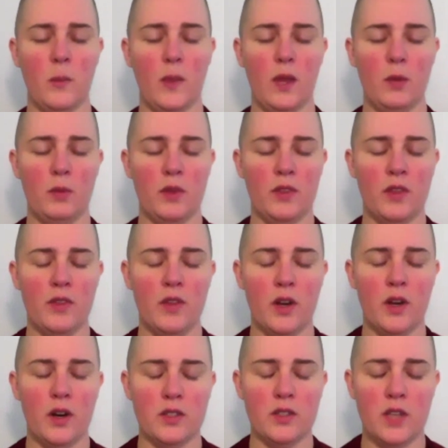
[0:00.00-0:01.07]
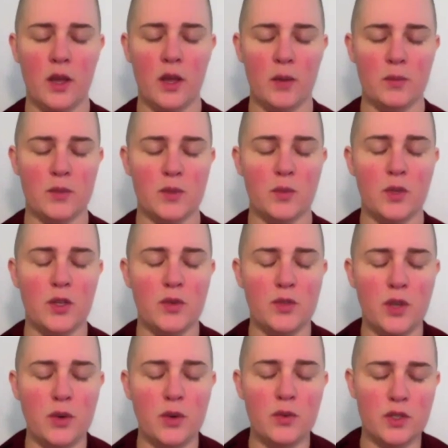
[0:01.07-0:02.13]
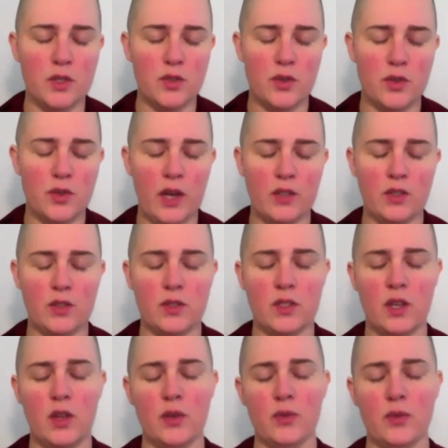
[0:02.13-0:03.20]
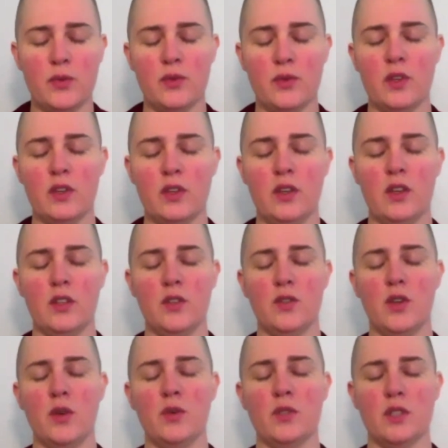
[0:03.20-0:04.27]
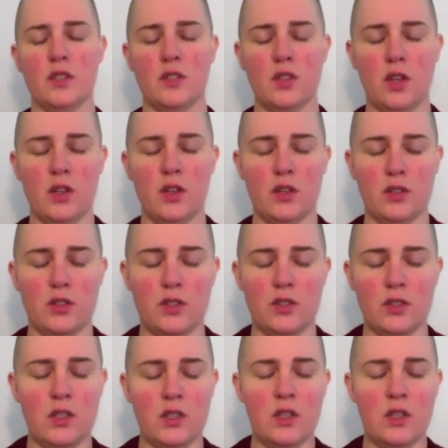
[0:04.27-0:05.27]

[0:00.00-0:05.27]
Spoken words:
But then there are times when you don't distract yourself and you don't indulge,